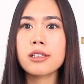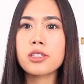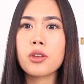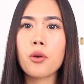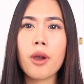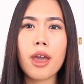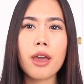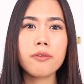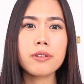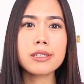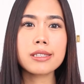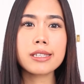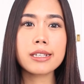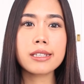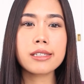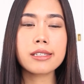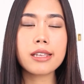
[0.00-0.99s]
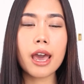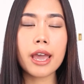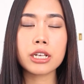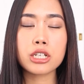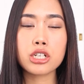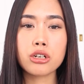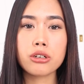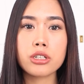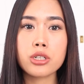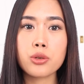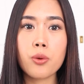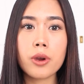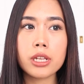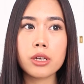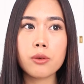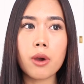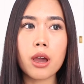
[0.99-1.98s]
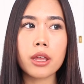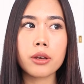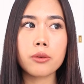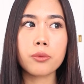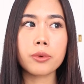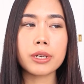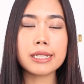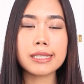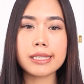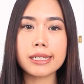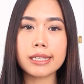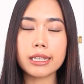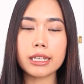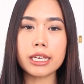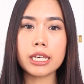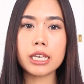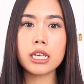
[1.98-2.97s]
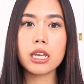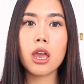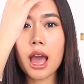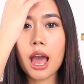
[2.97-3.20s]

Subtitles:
So ever since I turned 21 recently,